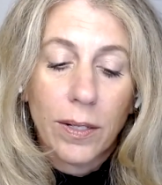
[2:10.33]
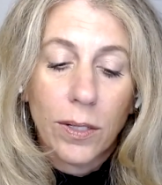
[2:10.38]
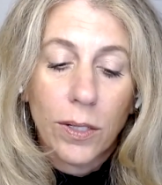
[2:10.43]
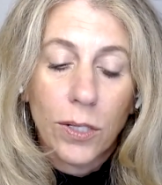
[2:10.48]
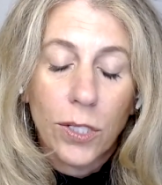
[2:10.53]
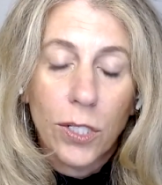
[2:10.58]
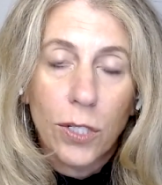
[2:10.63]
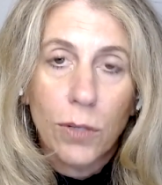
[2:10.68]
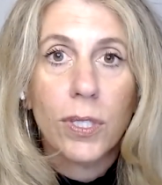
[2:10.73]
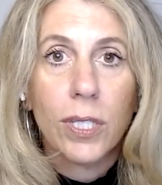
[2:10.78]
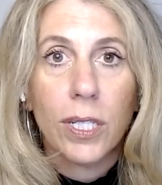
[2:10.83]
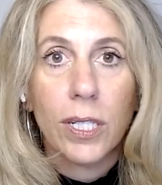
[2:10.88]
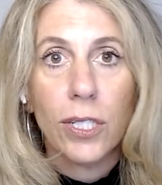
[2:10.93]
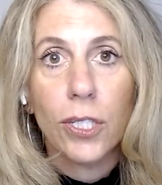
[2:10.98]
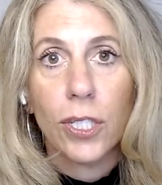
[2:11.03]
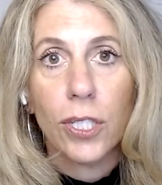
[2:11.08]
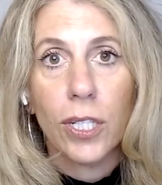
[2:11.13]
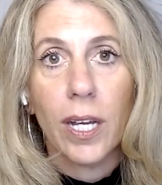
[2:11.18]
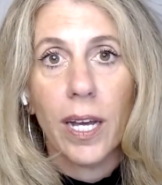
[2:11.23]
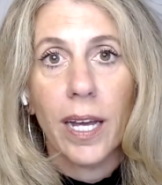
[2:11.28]

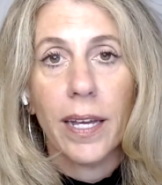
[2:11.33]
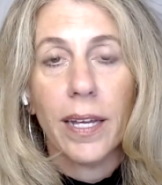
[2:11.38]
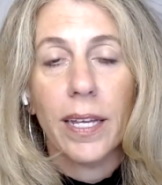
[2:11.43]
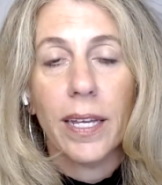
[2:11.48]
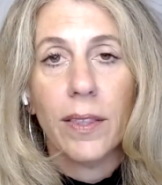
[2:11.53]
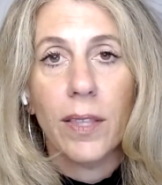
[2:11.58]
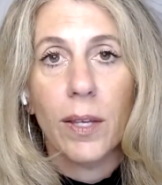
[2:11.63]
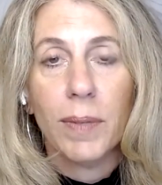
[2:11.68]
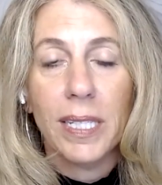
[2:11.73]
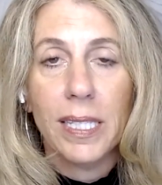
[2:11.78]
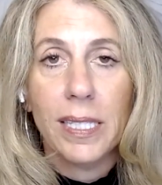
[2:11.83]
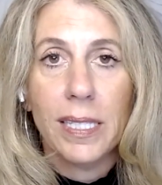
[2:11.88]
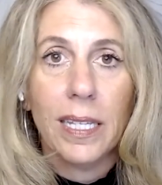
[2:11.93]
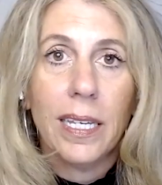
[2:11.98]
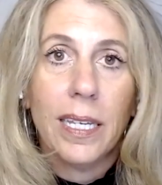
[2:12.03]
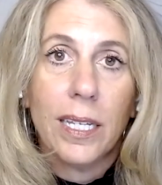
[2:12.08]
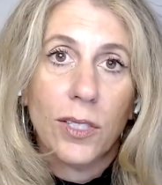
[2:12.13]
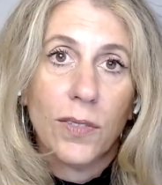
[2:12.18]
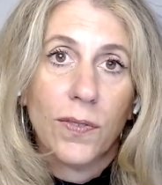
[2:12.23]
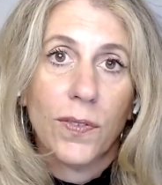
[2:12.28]
usage that we
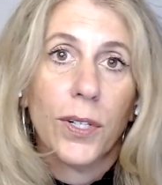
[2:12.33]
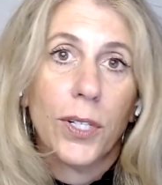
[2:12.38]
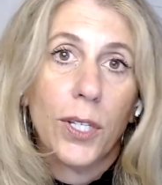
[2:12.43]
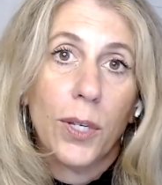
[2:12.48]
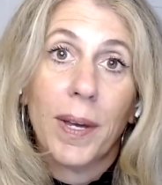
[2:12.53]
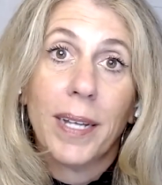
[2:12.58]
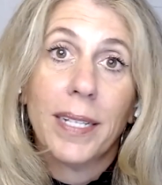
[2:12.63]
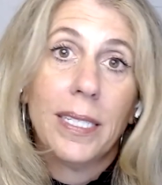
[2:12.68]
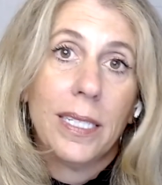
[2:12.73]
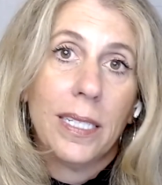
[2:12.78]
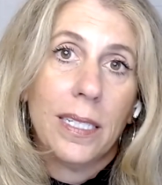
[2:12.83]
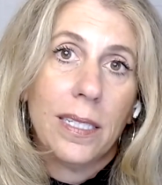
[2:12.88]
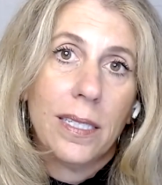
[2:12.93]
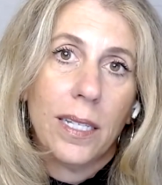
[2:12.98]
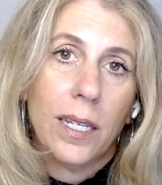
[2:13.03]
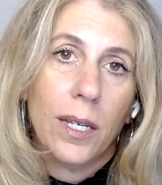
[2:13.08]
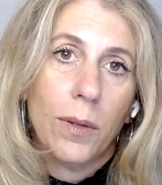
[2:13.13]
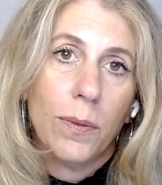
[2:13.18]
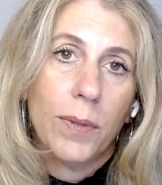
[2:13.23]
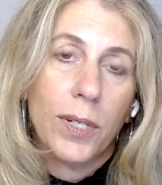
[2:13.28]
see is for
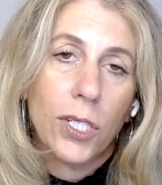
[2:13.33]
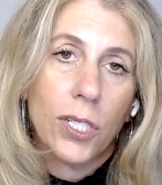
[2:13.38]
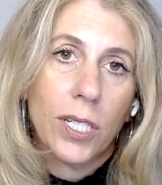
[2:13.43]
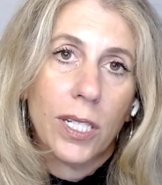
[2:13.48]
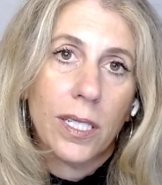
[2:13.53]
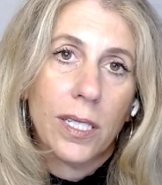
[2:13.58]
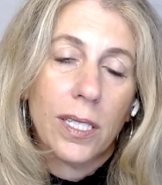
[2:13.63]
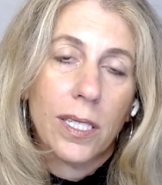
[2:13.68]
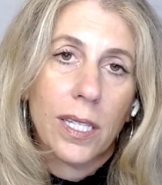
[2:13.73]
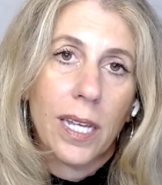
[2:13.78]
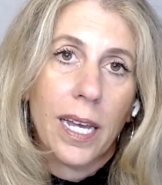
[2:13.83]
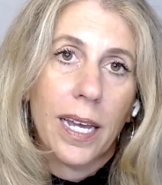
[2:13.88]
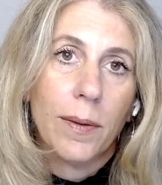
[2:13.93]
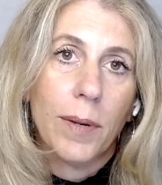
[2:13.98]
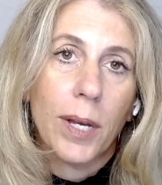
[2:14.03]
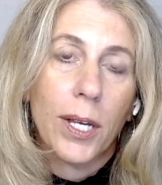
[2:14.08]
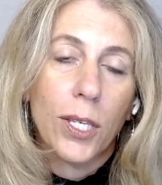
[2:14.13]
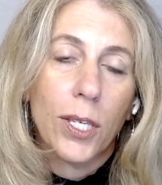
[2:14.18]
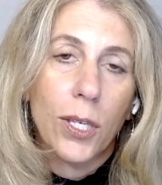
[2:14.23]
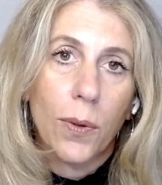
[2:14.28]
USDC, which is
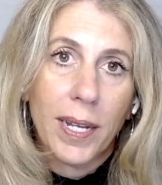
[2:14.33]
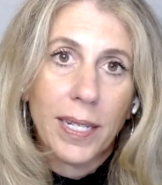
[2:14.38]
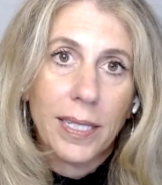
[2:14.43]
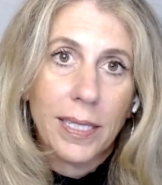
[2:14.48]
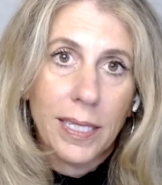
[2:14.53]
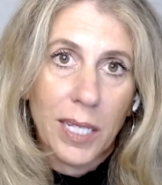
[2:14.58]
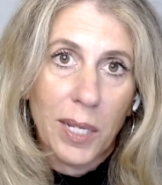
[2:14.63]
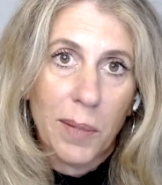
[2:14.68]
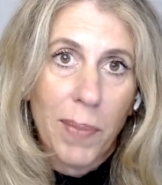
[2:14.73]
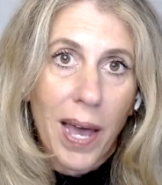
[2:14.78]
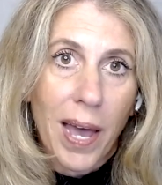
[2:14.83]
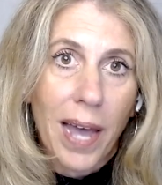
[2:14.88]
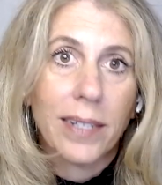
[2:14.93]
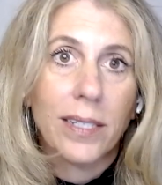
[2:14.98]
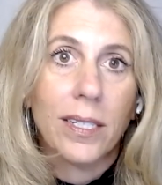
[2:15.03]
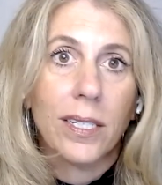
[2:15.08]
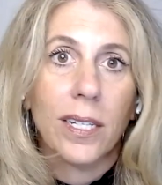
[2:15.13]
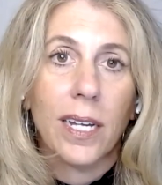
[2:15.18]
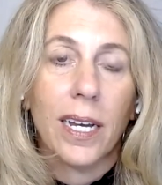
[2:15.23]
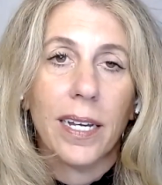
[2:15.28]
a
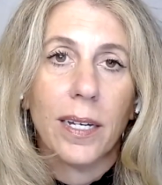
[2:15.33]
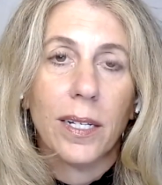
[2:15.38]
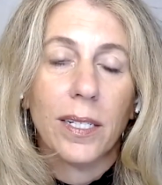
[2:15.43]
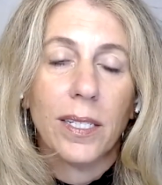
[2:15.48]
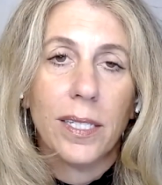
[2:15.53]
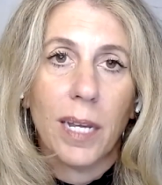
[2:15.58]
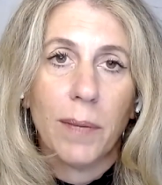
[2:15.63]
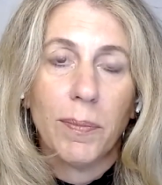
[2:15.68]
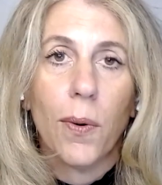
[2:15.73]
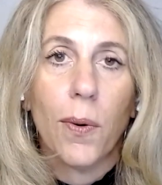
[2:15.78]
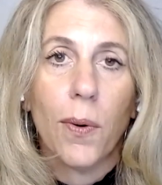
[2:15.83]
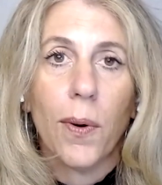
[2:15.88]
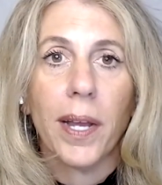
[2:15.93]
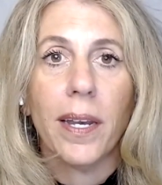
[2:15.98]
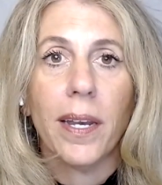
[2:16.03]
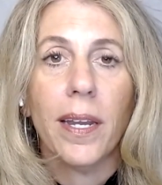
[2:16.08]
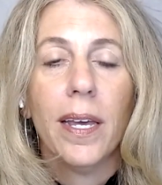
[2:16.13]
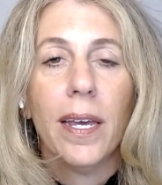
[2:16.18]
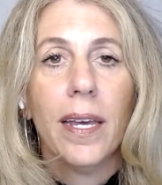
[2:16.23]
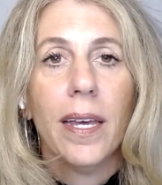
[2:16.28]
USD-backed stablecoin